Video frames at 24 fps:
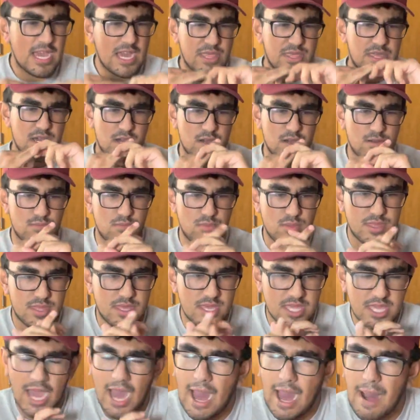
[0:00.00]
The
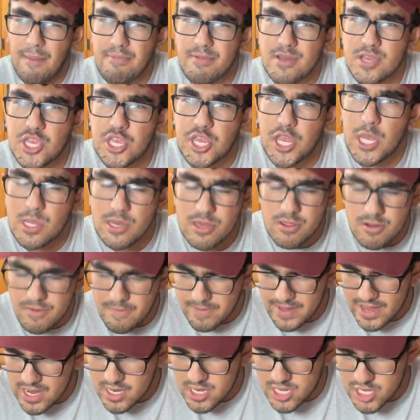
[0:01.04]
topless cheerleader
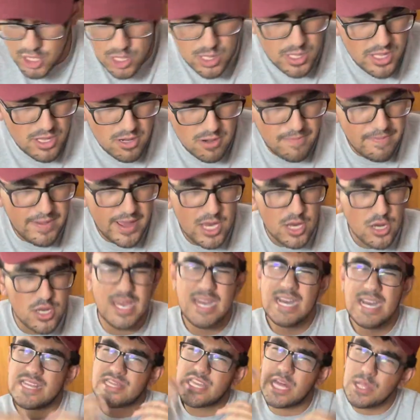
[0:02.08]
pictures.
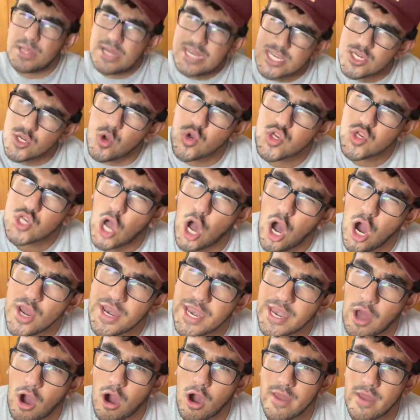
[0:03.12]
The list goes on
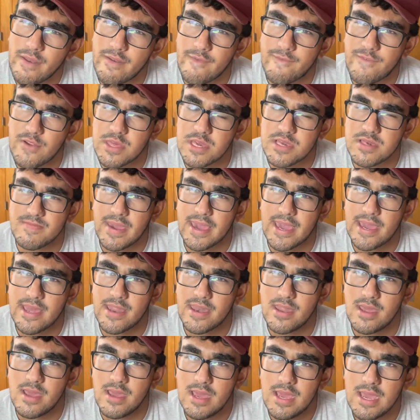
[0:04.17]
and on for this
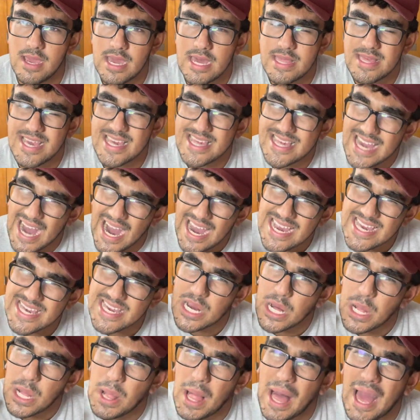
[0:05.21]
man. This guy is a
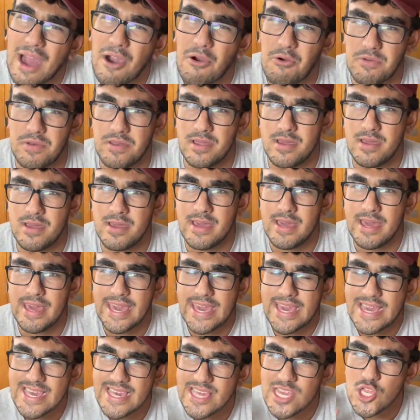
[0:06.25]
clown.
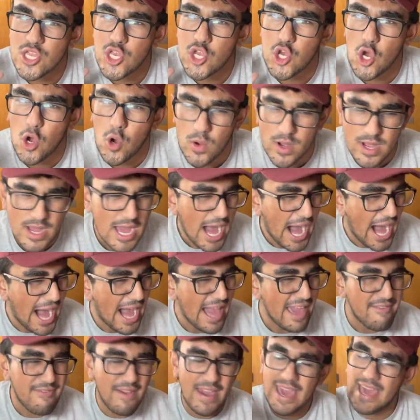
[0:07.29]
He is a joke.
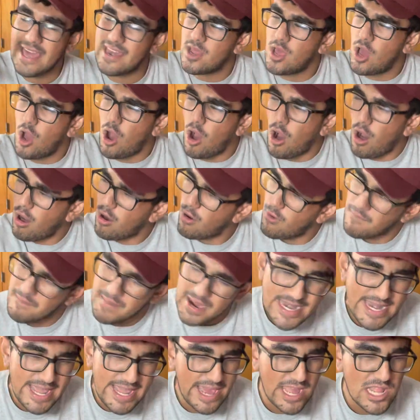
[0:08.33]
I've had all
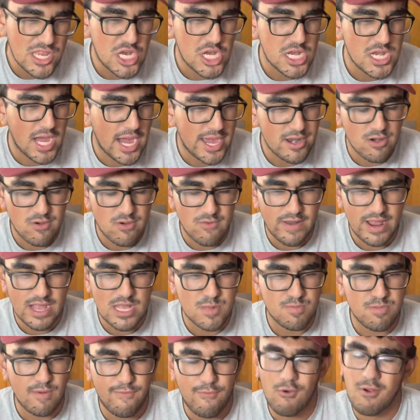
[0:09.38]
my Dan Snyder
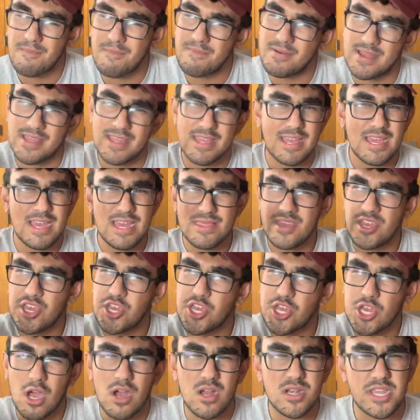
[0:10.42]
rants before, but this
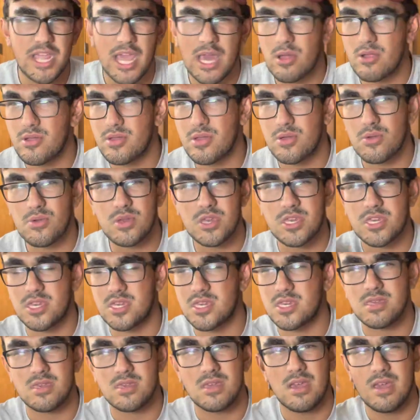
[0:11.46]
SeanTaylor news
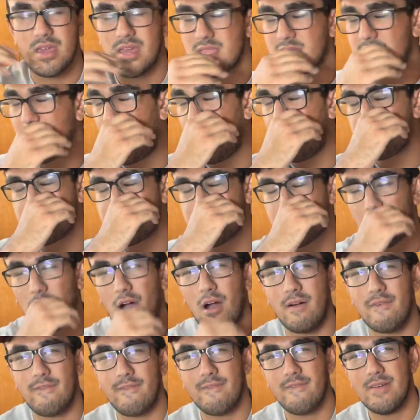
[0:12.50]
just tops it
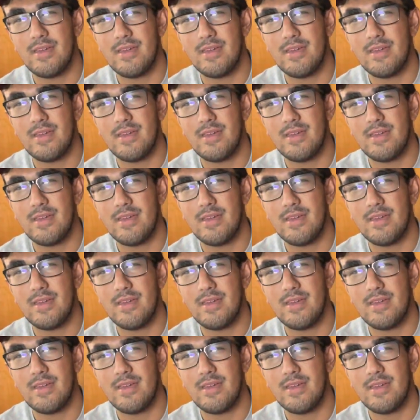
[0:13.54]
off.